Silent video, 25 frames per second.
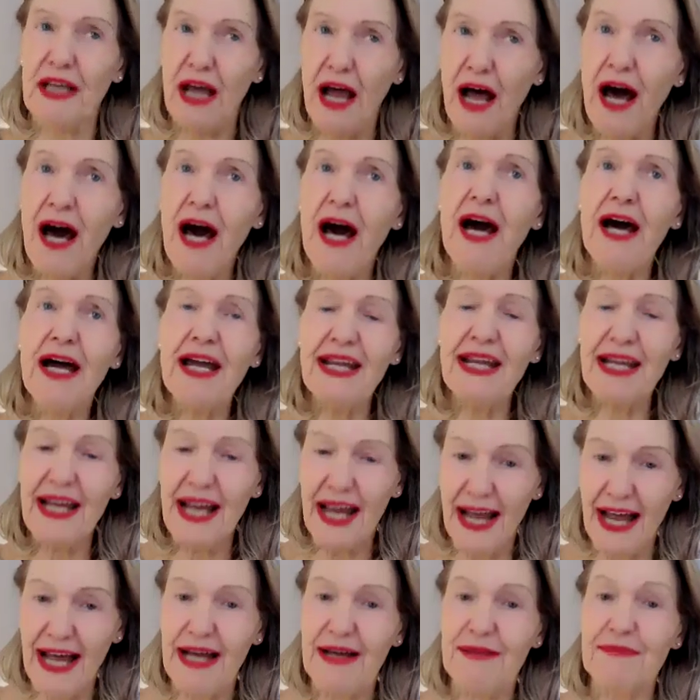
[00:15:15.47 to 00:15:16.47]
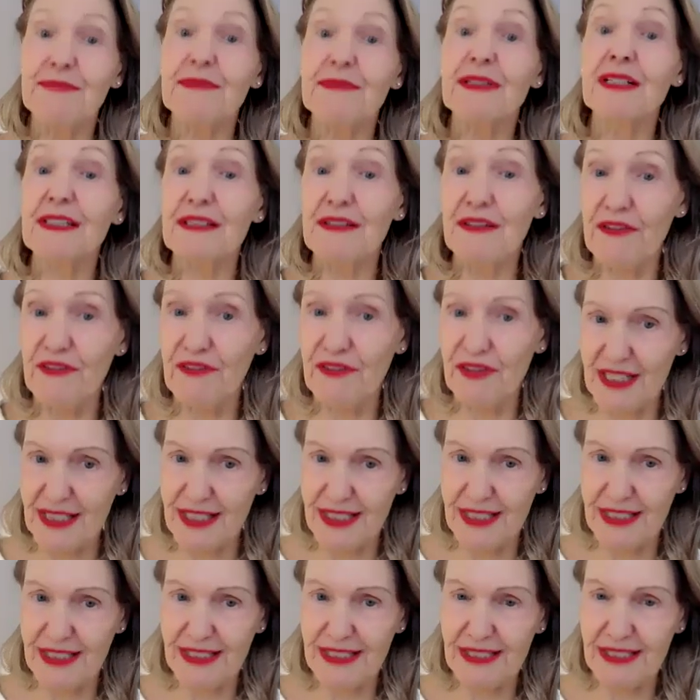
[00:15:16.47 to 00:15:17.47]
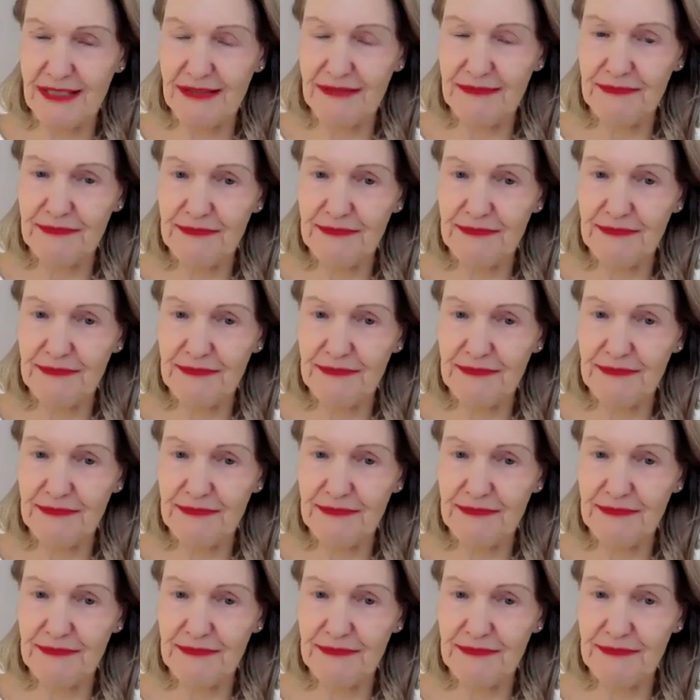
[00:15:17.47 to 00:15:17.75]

I am this.